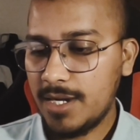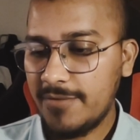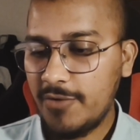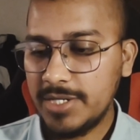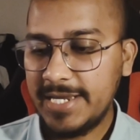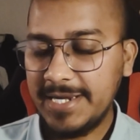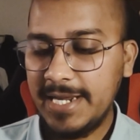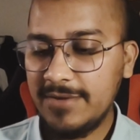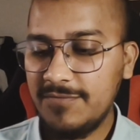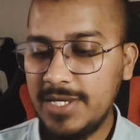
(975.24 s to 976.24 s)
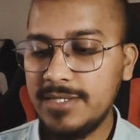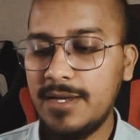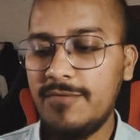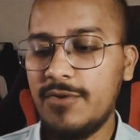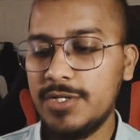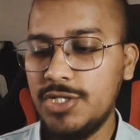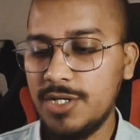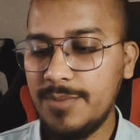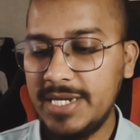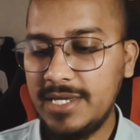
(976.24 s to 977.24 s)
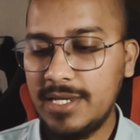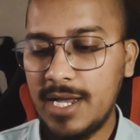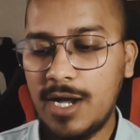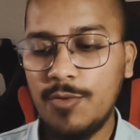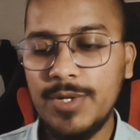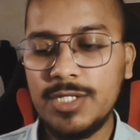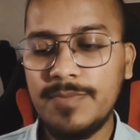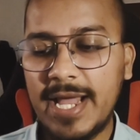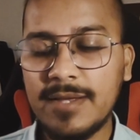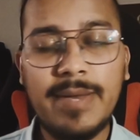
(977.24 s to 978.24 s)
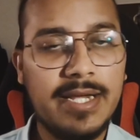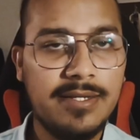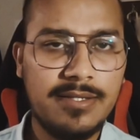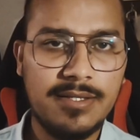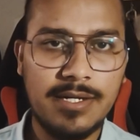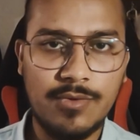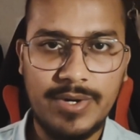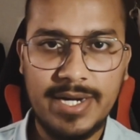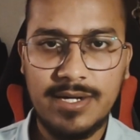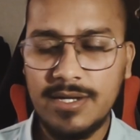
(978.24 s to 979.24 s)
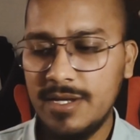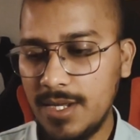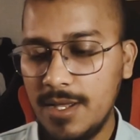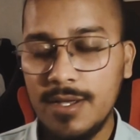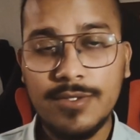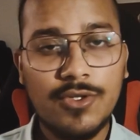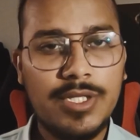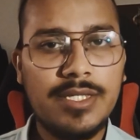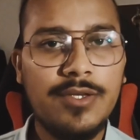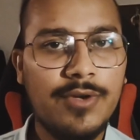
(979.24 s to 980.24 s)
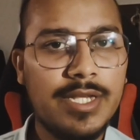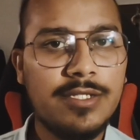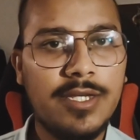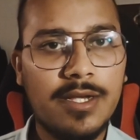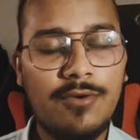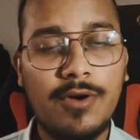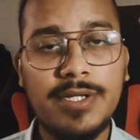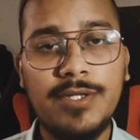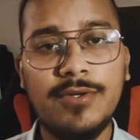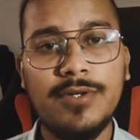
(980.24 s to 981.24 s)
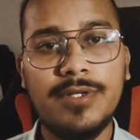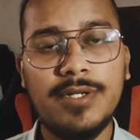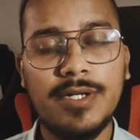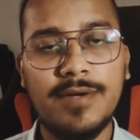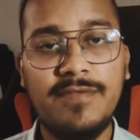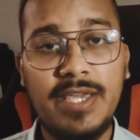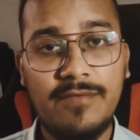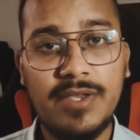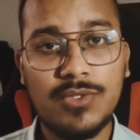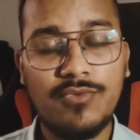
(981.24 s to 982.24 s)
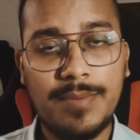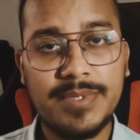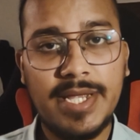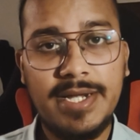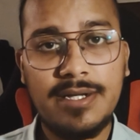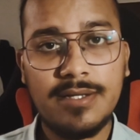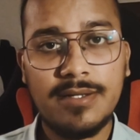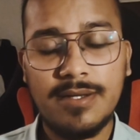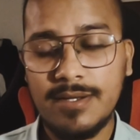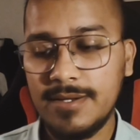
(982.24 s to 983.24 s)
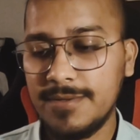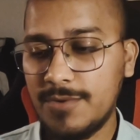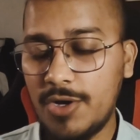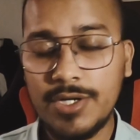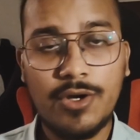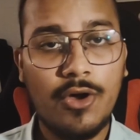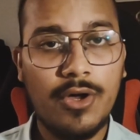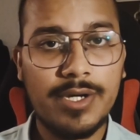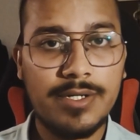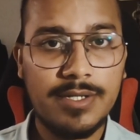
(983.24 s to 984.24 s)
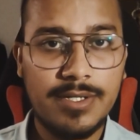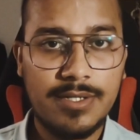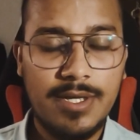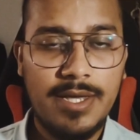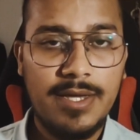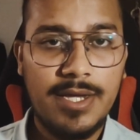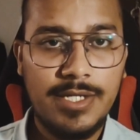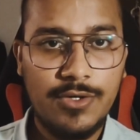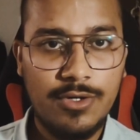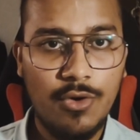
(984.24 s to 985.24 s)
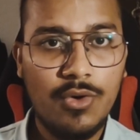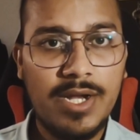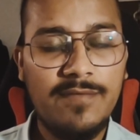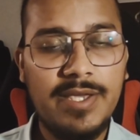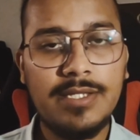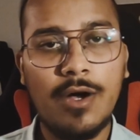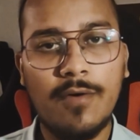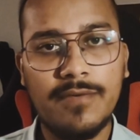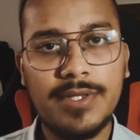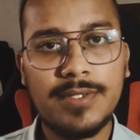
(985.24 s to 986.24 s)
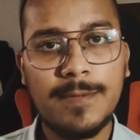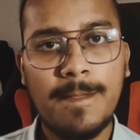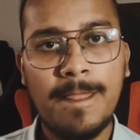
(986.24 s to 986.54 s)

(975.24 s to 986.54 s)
for getting visa for Germany, how much bank balance is required? So this you can check on your VFS website or in your local visa office.